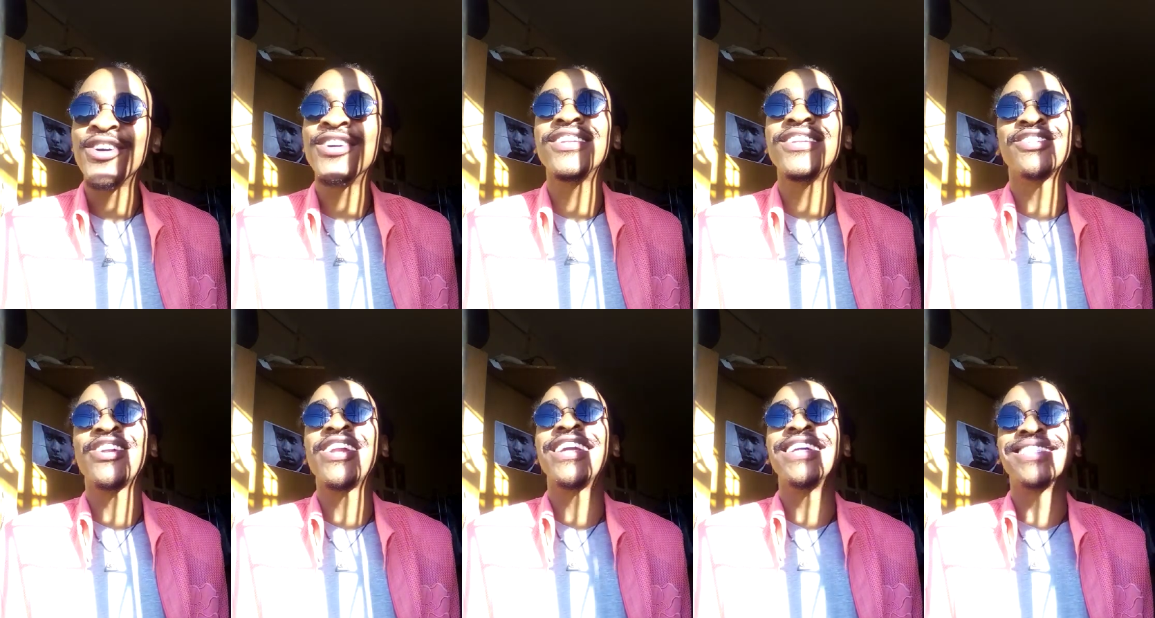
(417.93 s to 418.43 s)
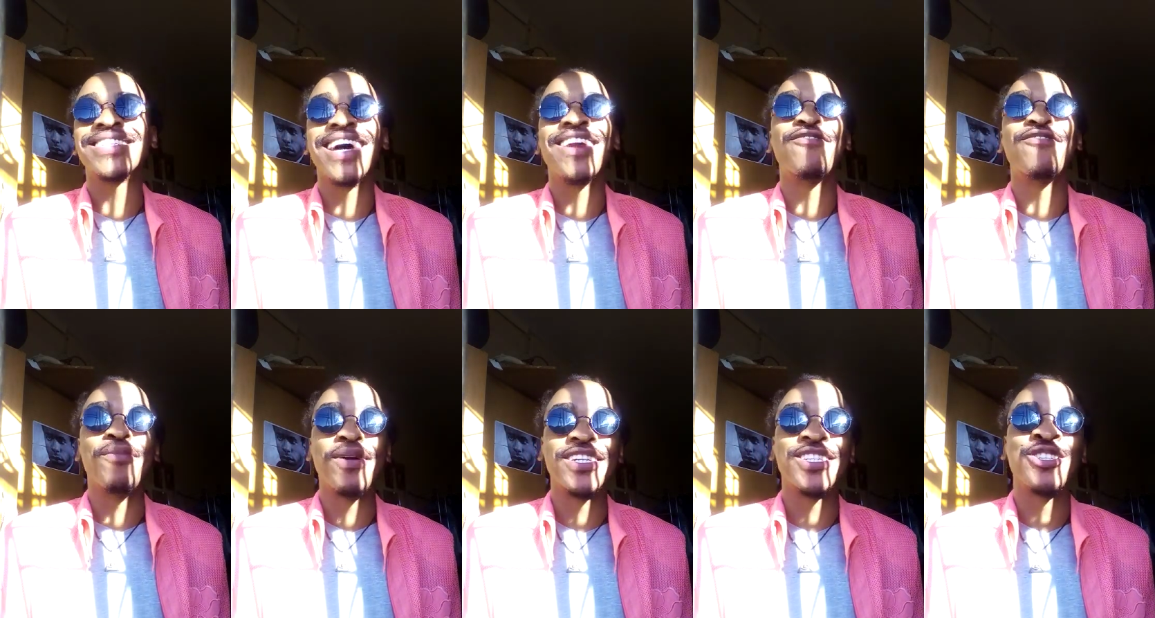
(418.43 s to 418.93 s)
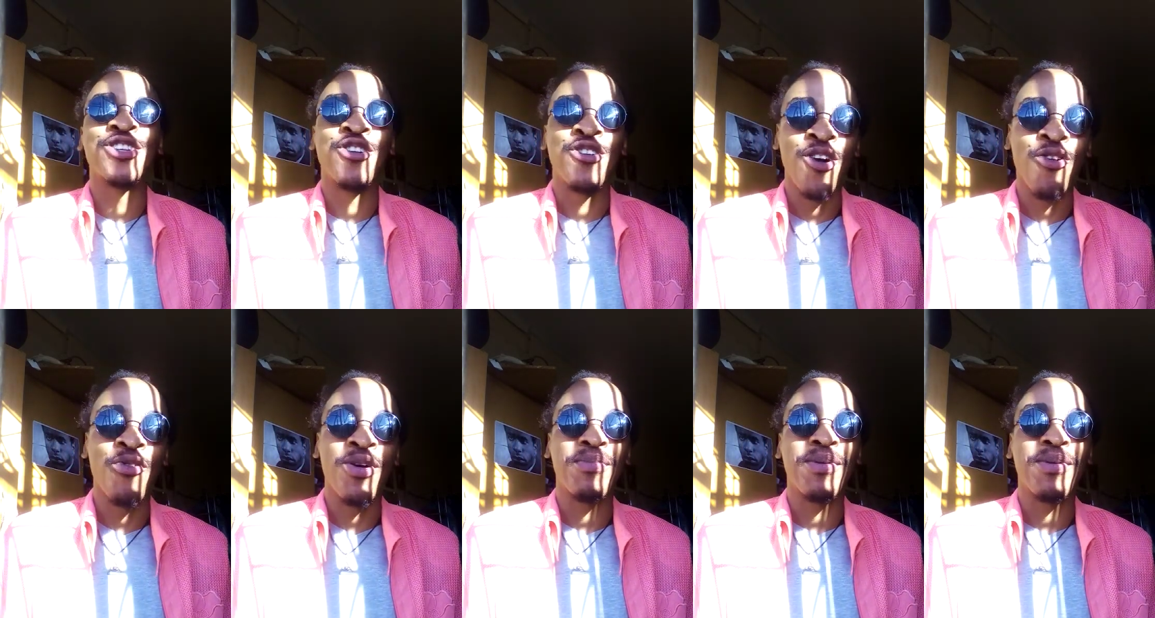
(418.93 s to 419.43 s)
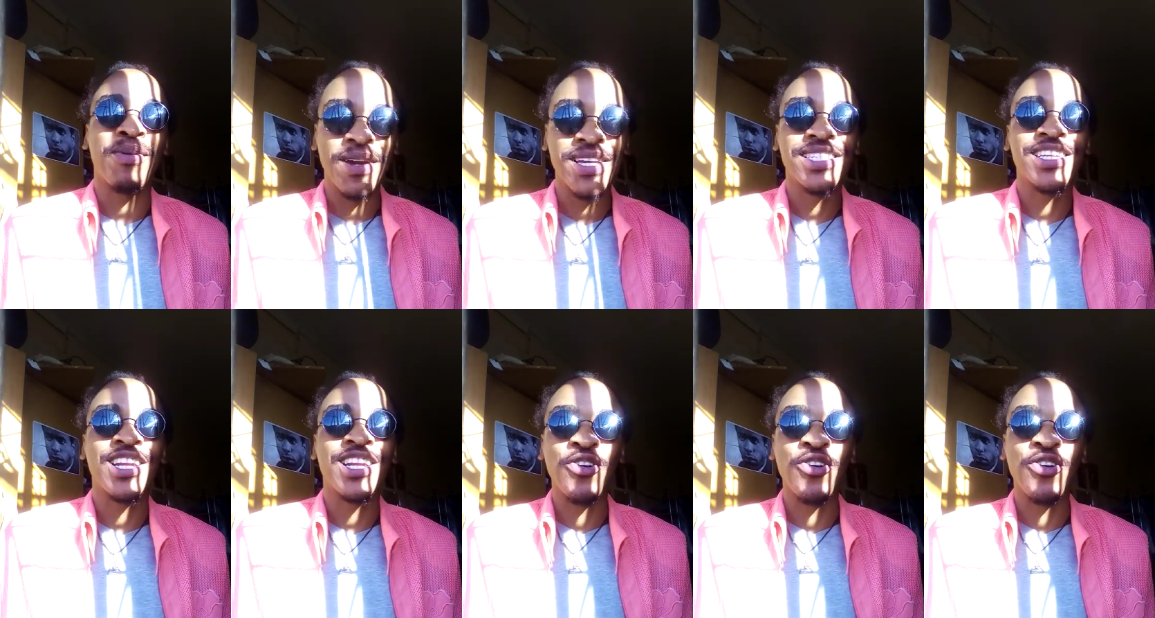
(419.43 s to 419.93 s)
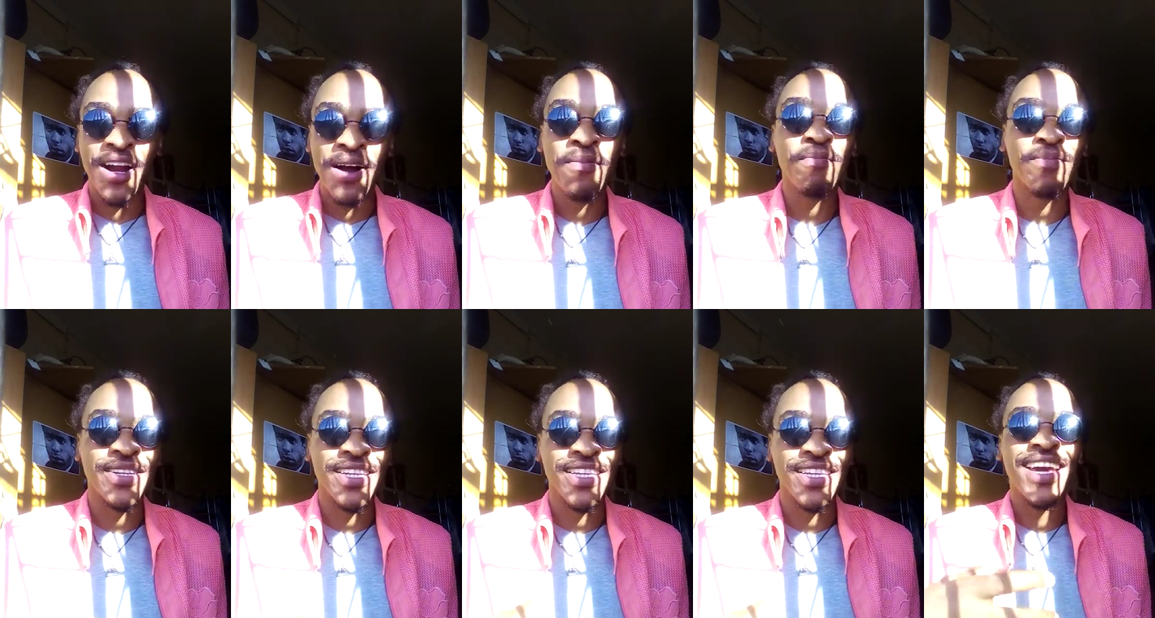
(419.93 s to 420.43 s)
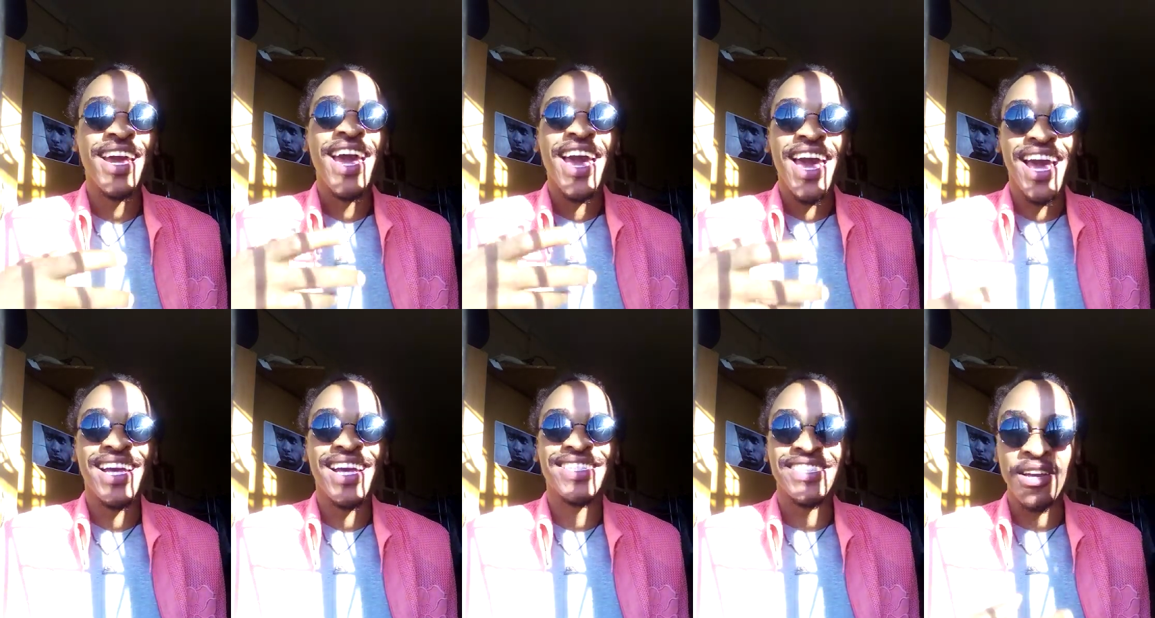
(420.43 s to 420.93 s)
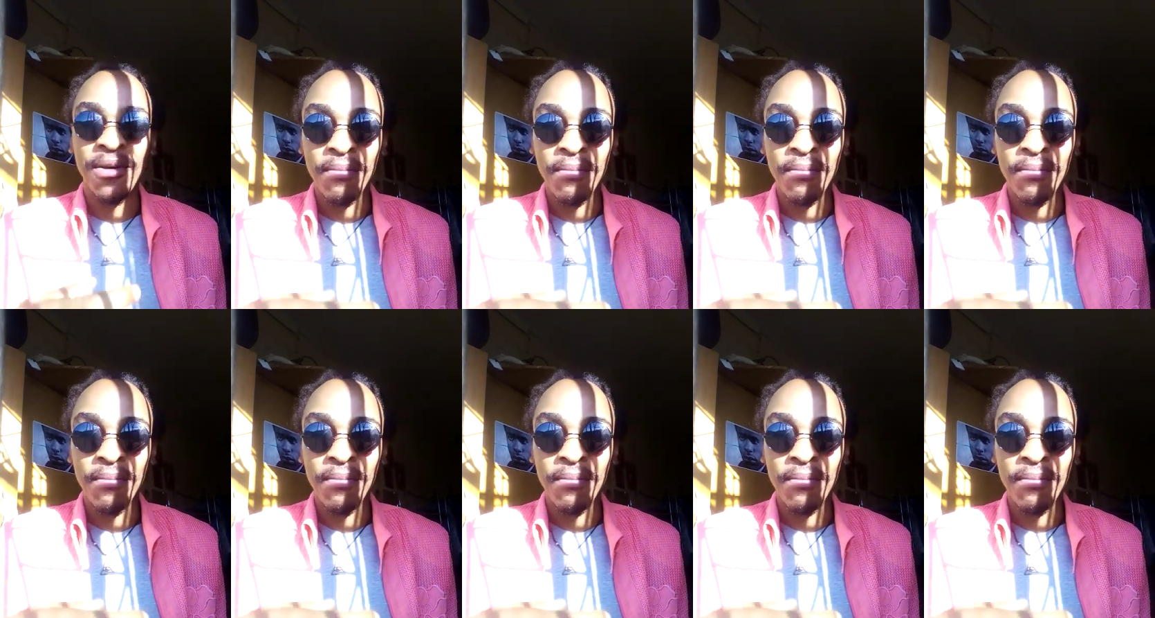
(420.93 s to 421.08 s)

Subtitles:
necessarily inside information in the wrong way, but basically your company has the